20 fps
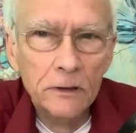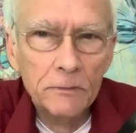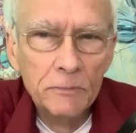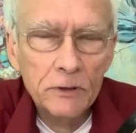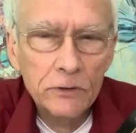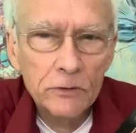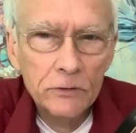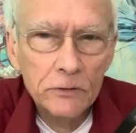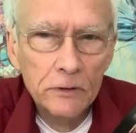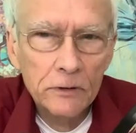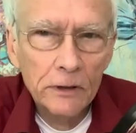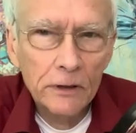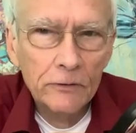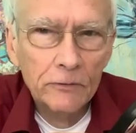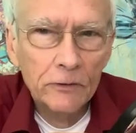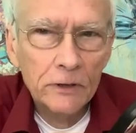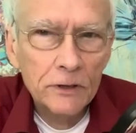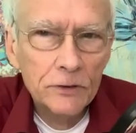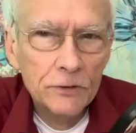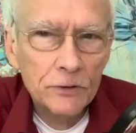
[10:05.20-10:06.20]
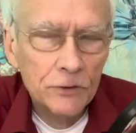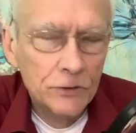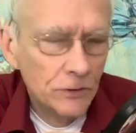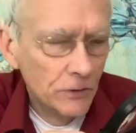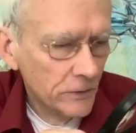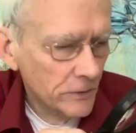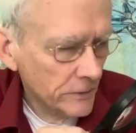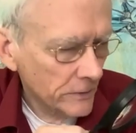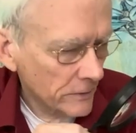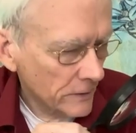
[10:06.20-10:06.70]
I mean, you can have raisins
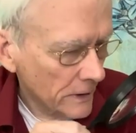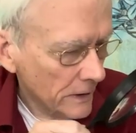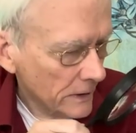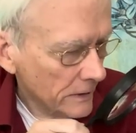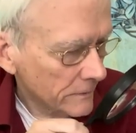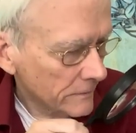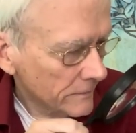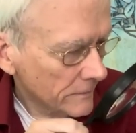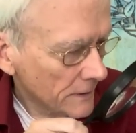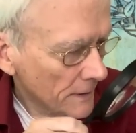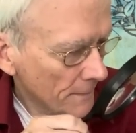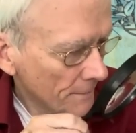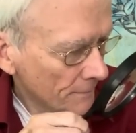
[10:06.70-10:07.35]
all your life.